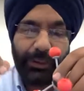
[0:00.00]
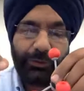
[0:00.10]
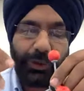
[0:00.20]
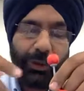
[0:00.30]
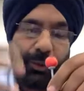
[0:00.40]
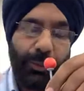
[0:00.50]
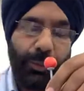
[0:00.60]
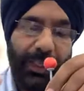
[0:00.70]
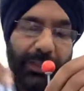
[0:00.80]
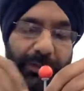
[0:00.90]
So
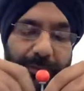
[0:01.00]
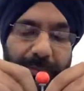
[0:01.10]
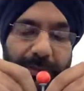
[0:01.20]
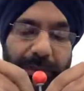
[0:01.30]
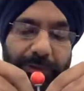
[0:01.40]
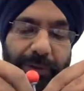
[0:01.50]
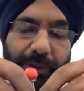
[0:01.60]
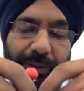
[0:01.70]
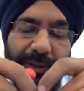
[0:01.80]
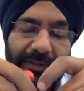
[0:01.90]
when you
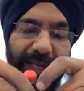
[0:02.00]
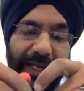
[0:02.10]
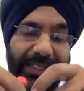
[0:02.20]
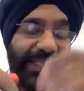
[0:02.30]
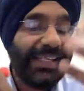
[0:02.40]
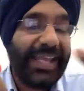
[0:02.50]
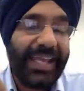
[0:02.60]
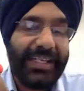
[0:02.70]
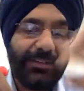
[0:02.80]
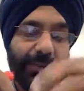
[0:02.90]
dissolve this ion in
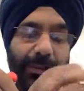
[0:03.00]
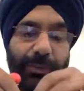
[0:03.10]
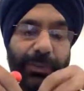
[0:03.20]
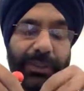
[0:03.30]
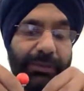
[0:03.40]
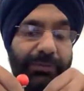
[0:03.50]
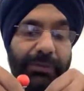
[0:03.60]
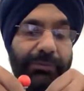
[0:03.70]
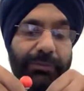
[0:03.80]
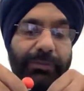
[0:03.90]
any solvent,
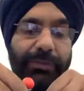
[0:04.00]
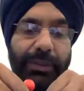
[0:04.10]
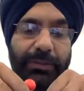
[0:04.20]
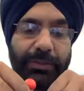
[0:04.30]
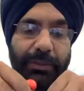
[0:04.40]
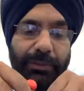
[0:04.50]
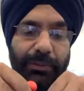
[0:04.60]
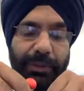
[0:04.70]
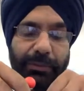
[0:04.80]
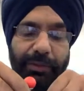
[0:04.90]
even in a
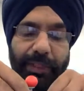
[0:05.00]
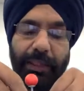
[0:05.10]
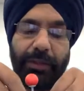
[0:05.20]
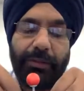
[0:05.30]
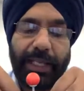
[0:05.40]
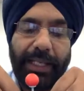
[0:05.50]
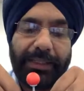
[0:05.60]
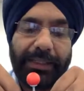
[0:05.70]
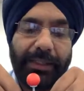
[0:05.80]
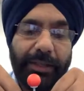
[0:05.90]
solvent with a very low
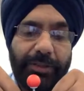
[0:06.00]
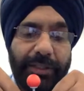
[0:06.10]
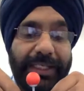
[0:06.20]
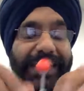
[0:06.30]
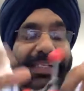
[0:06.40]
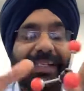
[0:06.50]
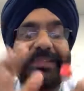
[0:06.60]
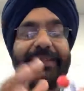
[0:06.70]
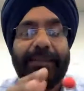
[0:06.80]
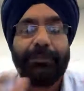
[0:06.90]
dielectric constant, it
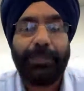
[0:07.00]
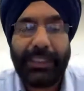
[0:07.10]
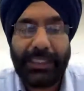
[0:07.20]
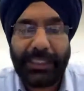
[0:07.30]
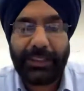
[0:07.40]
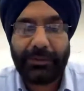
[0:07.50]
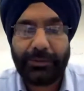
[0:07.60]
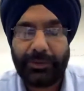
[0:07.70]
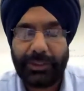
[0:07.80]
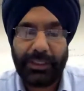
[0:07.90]
gets completely
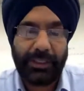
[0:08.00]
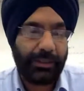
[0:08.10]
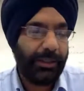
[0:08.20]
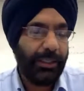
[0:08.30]
dissociated.